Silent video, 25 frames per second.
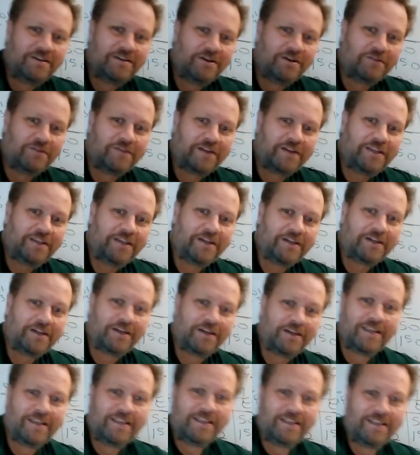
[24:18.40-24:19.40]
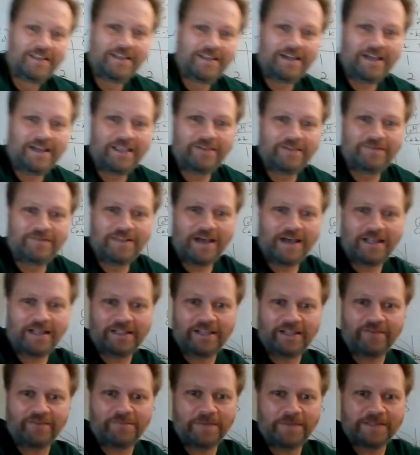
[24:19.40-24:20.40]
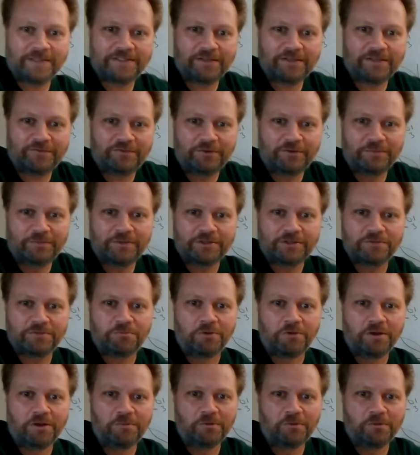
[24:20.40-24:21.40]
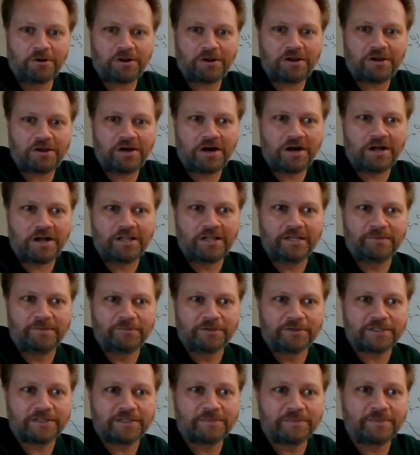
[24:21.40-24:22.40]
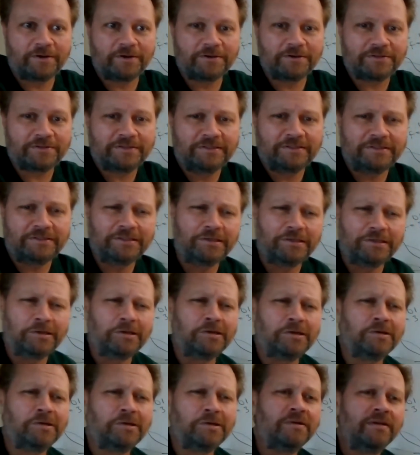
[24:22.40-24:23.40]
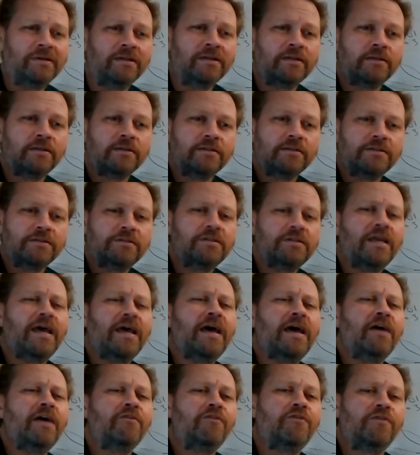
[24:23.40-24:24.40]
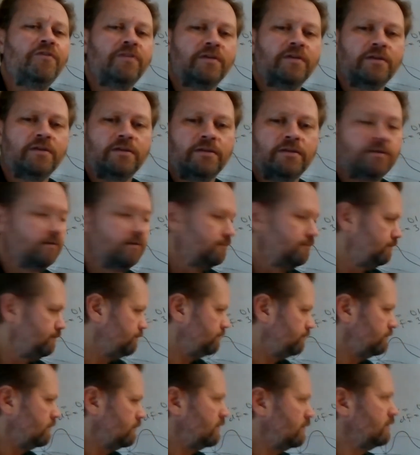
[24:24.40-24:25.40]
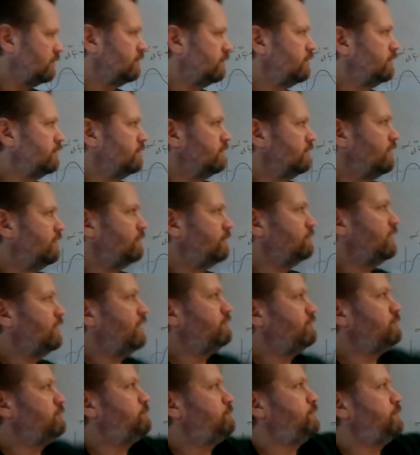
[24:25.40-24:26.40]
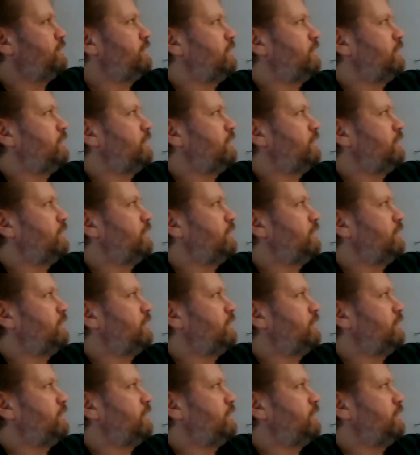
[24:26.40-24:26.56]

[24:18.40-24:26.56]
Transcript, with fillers: over here. I have not left myself room. There's one more column we're supposed to do. Jeff. I'm gonna have to put it